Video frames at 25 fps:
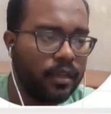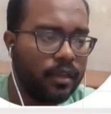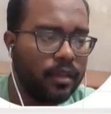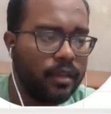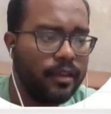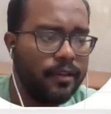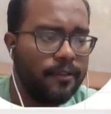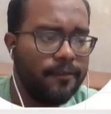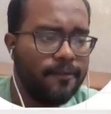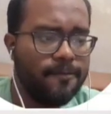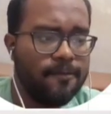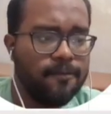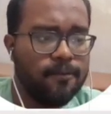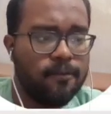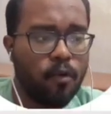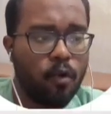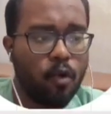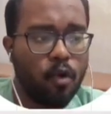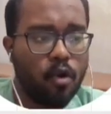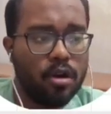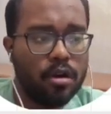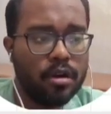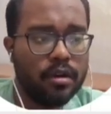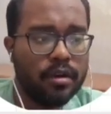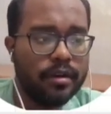in
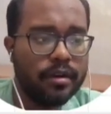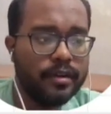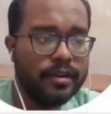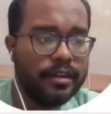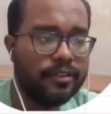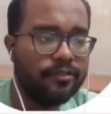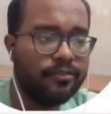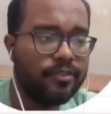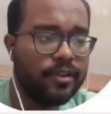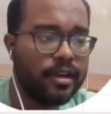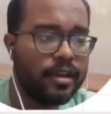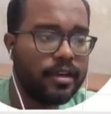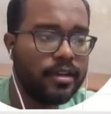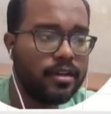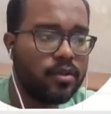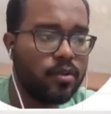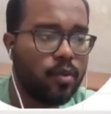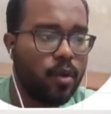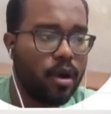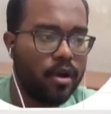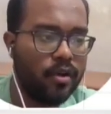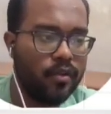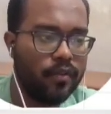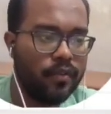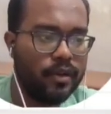4 different
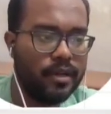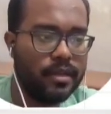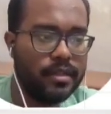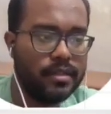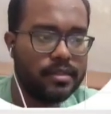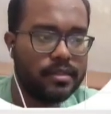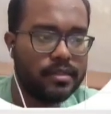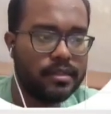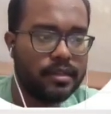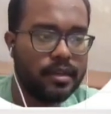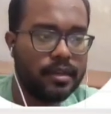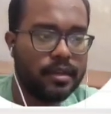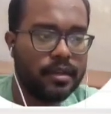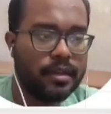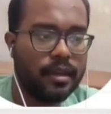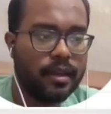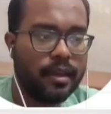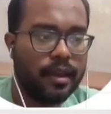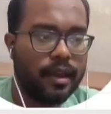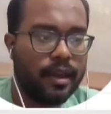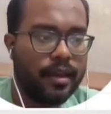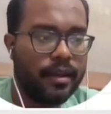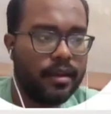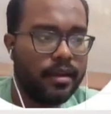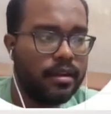quadrants,
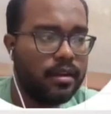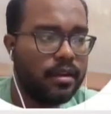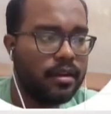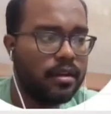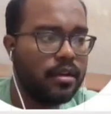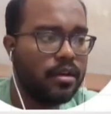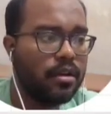and